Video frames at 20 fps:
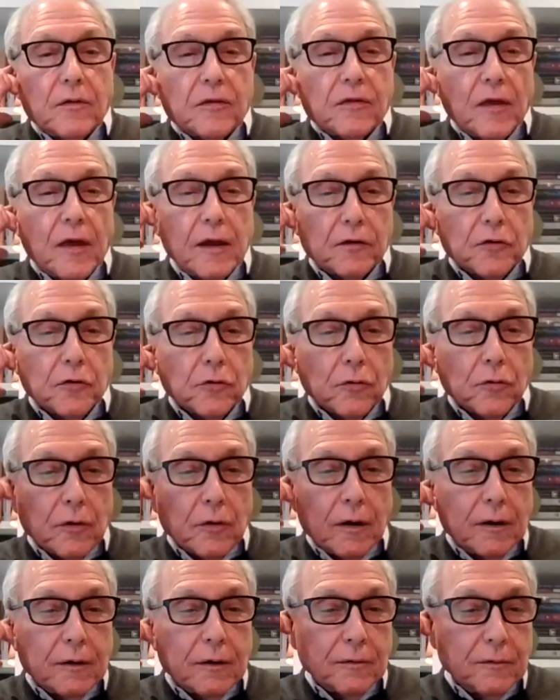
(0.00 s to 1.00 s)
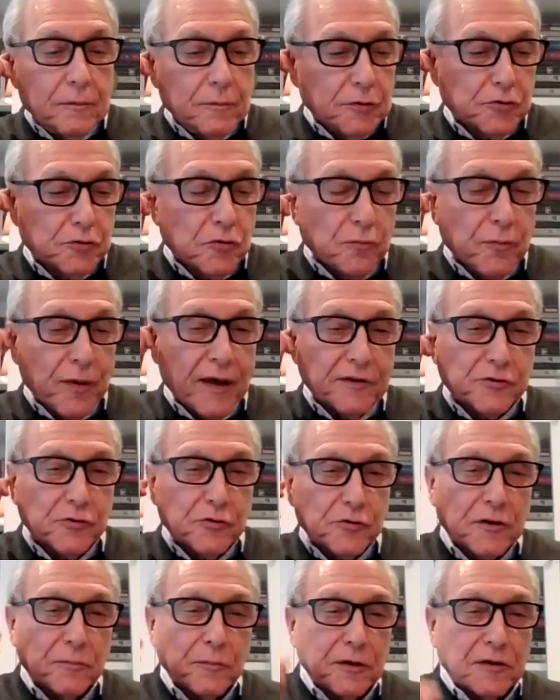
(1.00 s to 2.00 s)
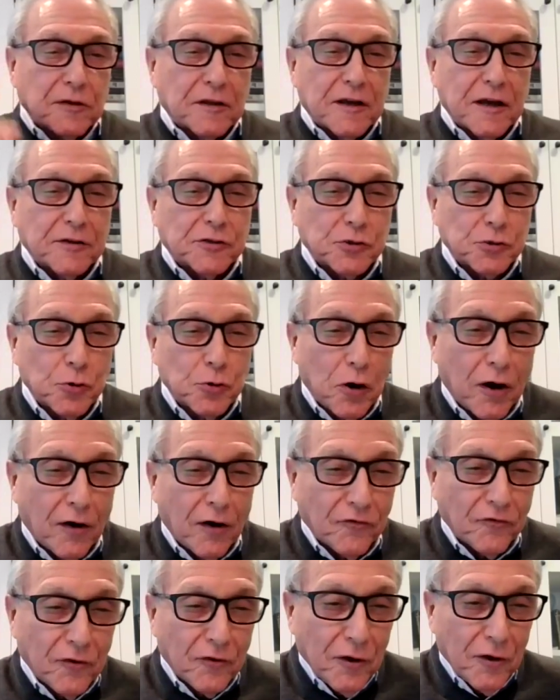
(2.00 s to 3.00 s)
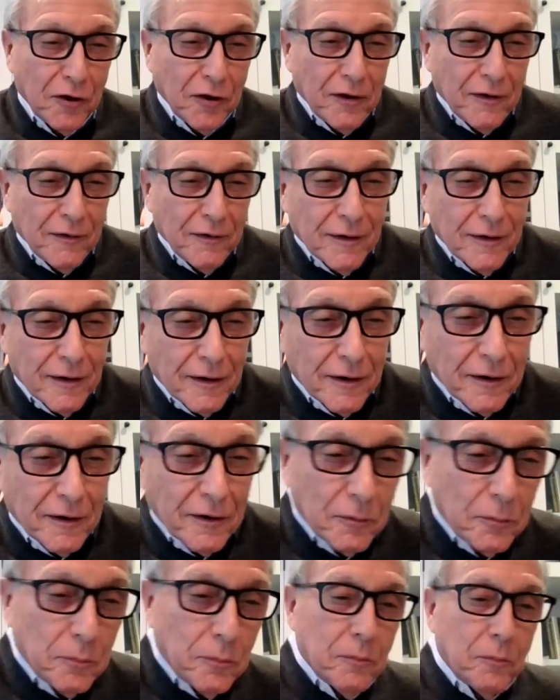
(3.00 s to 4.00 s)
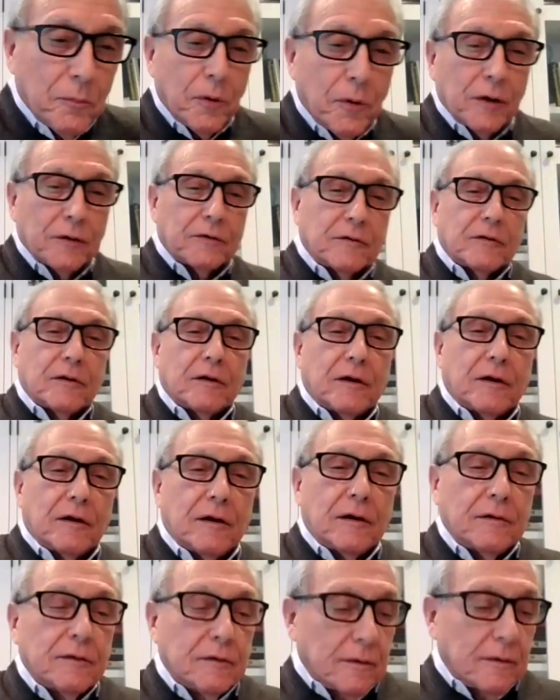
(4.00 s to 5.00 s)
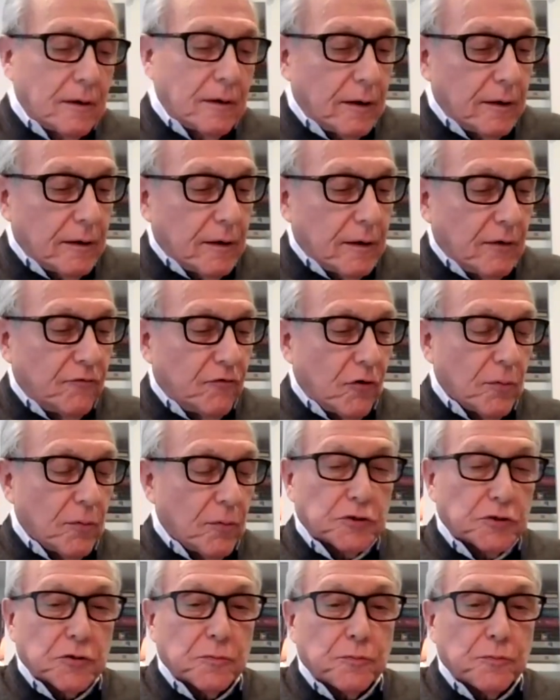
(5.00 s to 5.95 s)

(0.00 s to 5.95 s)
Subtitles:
Thank you, Mr. Ambassador. Didn't mean to cut you off, but I very much